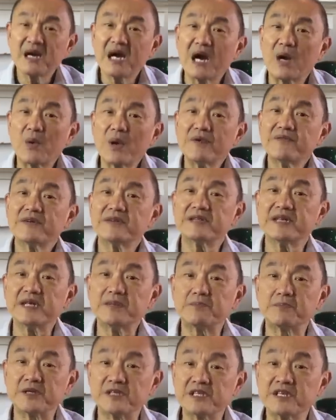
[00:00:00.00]
However, the
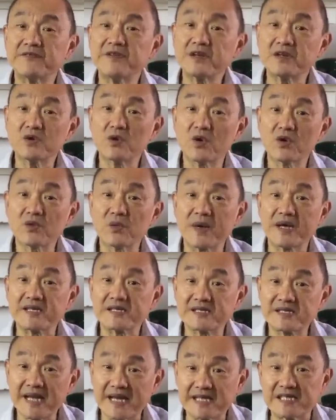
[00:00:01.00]
Pacific
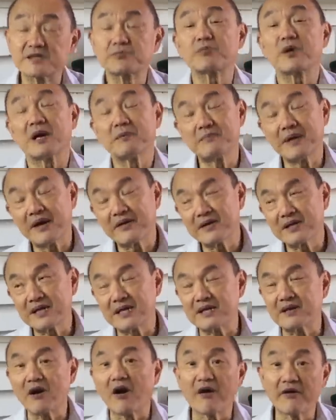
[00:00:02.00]
Northwest states,
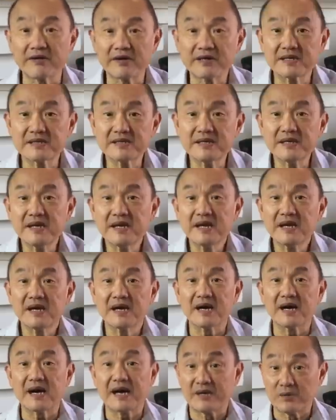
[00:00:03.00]
primarily Oregon
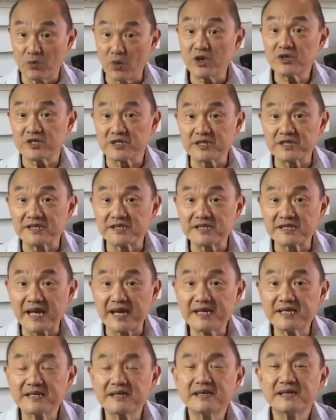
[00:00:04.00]
and Washington
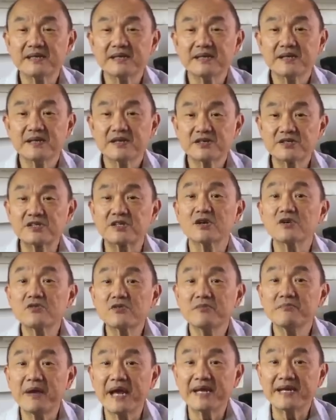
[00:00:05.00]
state, still
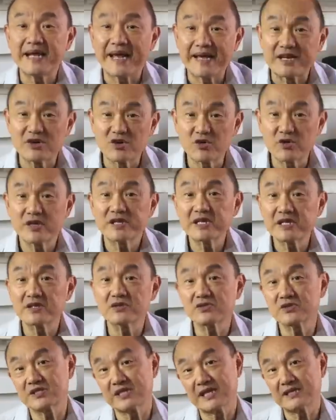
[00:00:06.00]
remain a
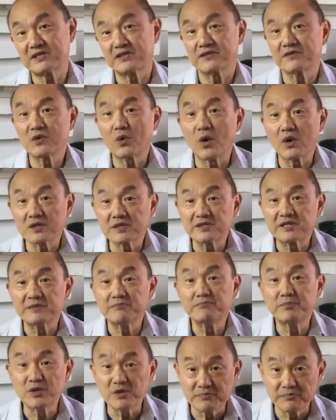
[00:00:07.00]
critical center of quality
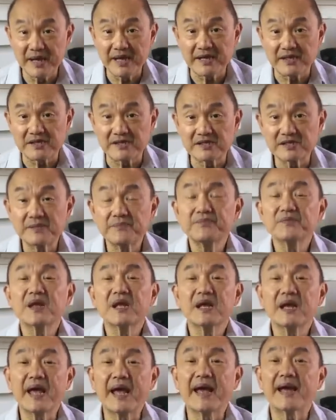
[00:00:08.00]
bootmakers,
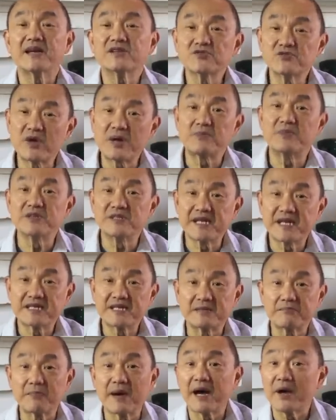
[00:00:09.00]
as
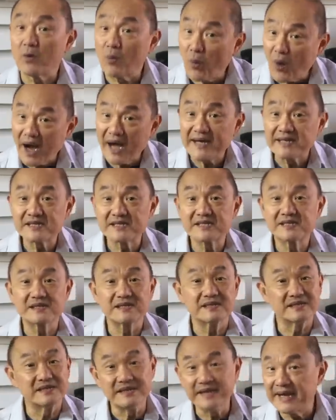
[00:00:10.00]
represented by
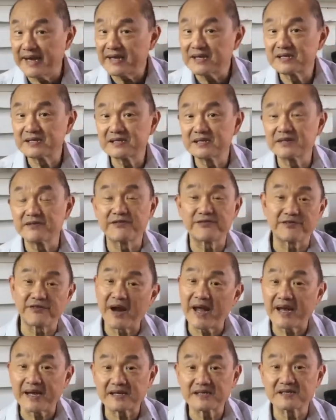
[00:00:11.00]
White's, Nick's,
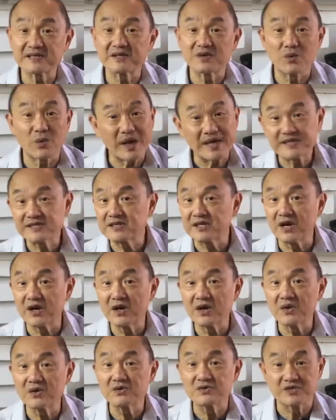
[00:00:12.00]
Frank's,
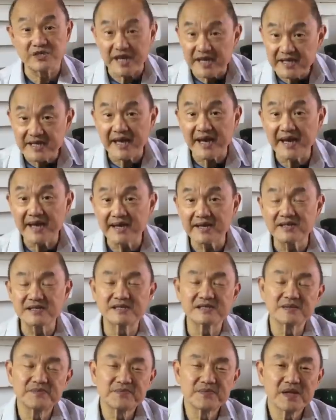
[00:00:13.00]
Wesco,
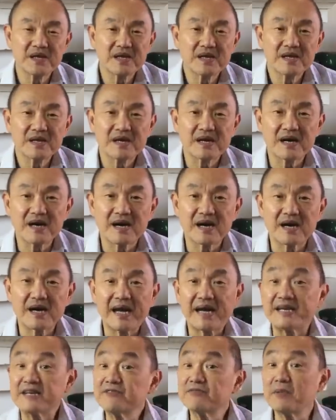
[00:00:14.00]
JK's,
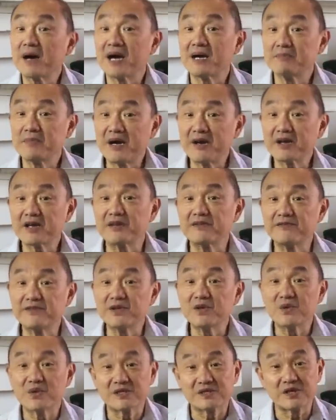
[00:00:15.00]
and if my American
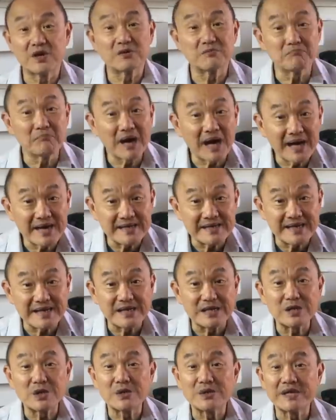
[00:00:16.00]
viewers don't mind,
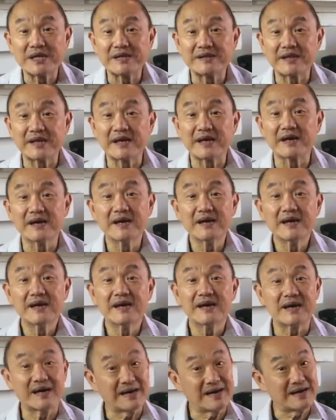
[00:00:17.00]
including their
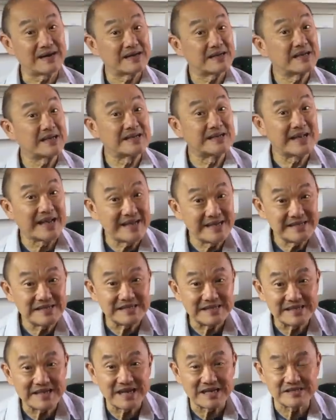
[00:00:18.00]

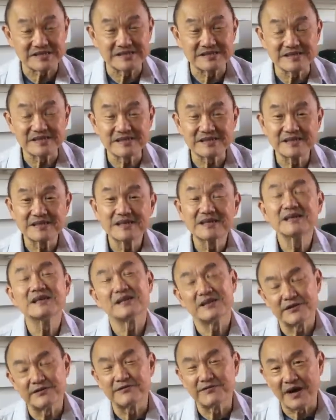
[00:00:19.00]
Canadian cousins,
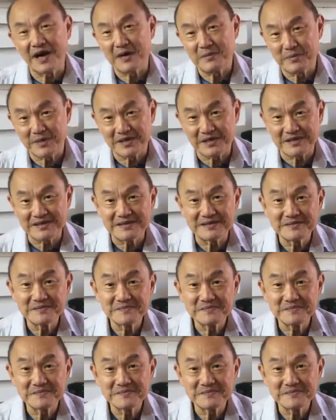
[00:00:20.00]
Viberg.